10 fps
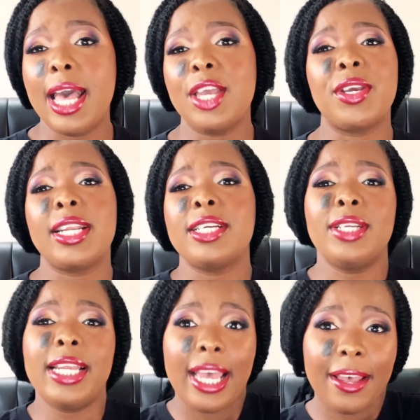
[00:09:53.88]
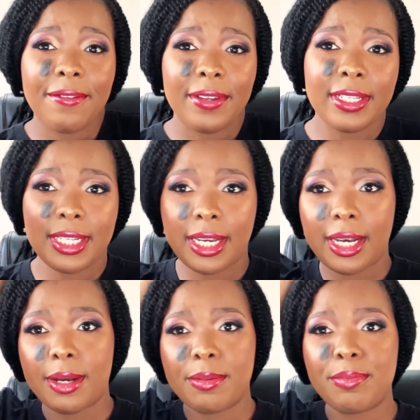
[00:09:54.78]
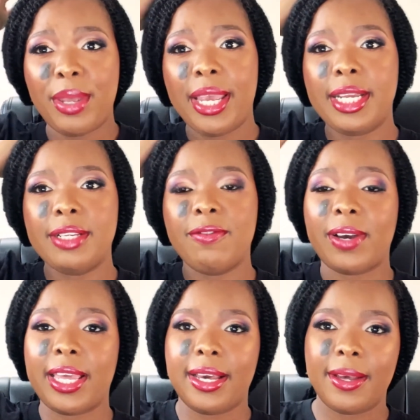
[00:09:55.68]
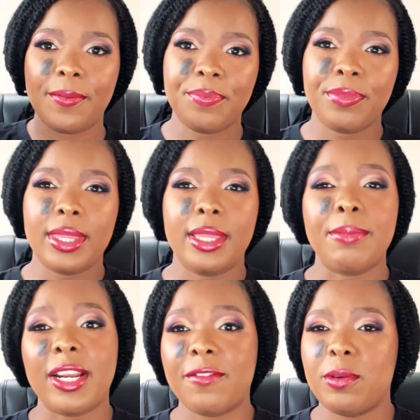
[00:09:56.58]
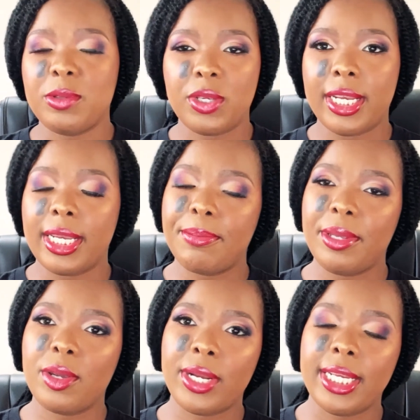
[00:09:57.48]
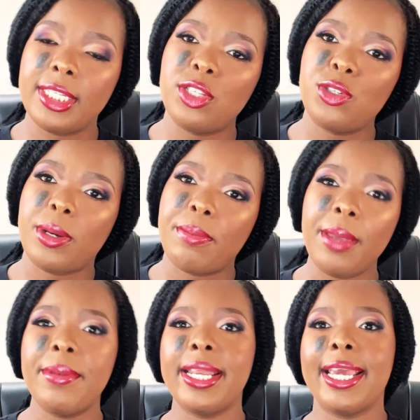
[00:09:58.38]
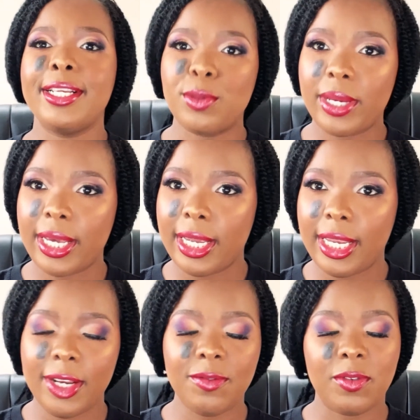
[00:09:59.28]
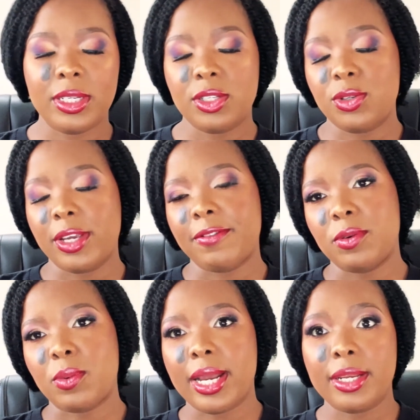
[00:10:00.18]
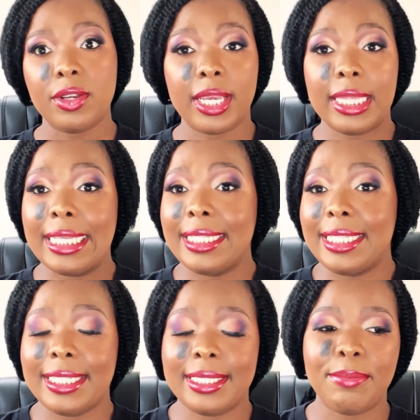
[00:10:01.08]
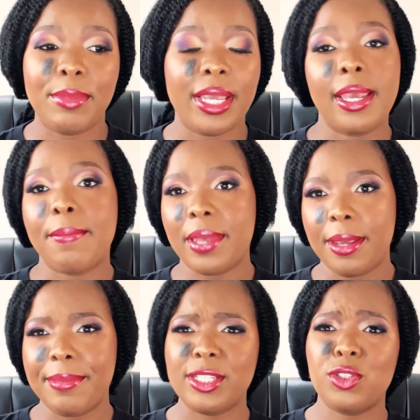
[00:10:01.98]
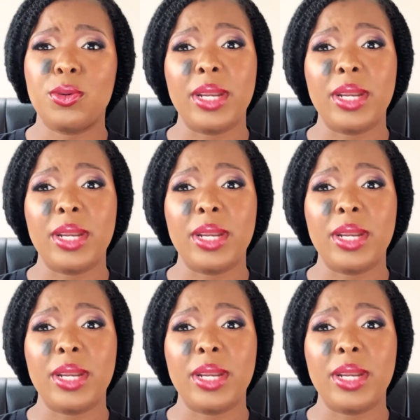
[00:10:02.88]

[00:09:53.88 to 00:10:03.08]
You can actually have it paid via the platform. So you can be connected to a payment gateway, invoice to everyone. You can then just make your payment. You don't